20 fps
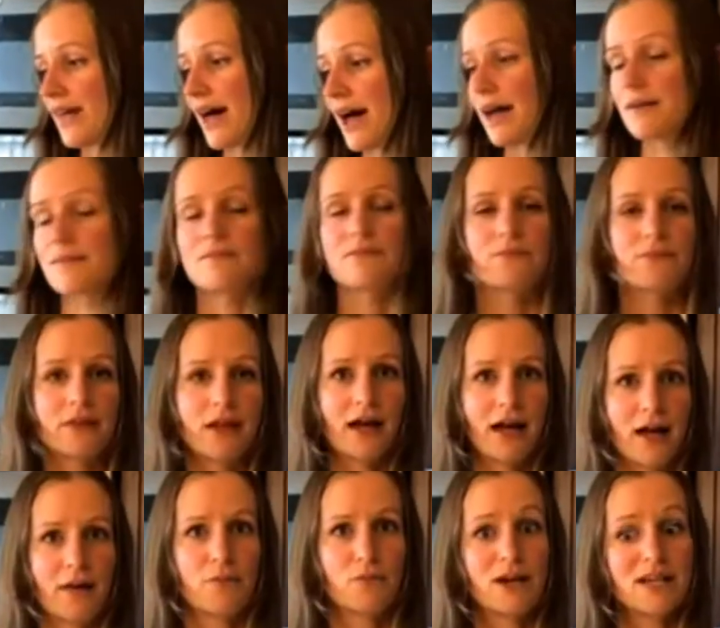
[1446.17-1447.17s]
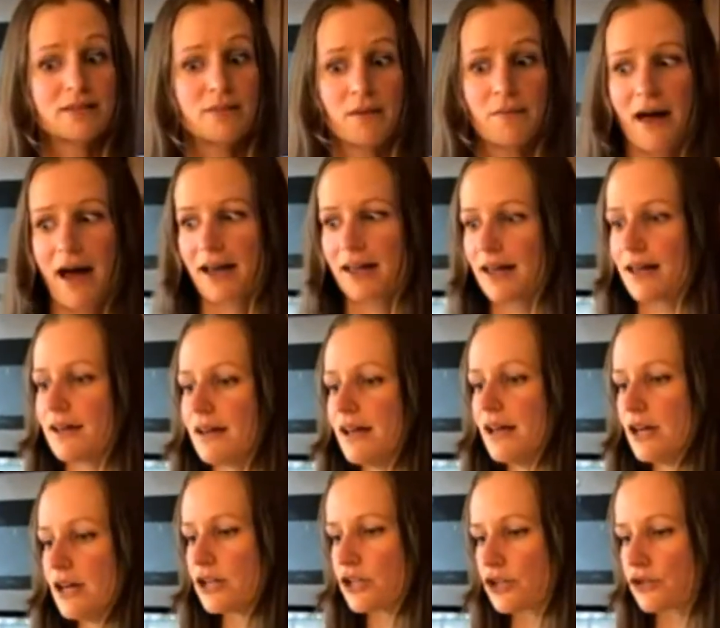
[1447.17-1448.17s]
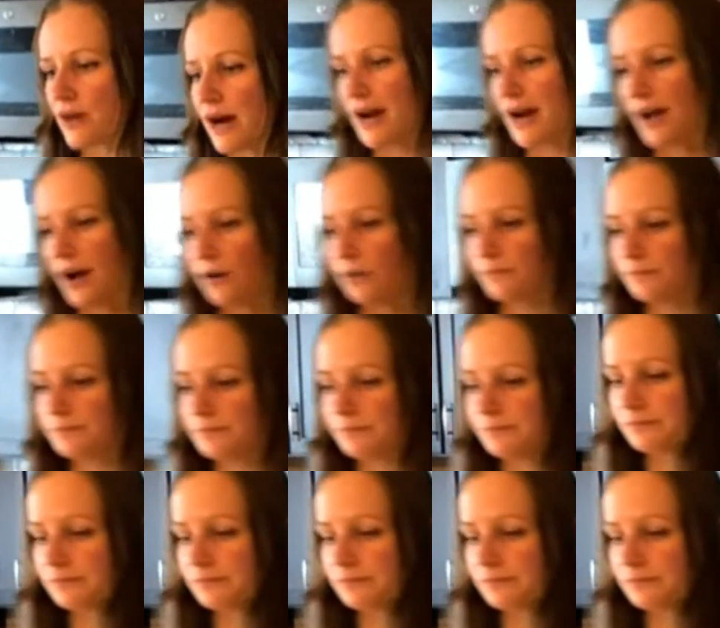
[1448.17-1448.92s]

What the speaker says: that recipe packet to try it out.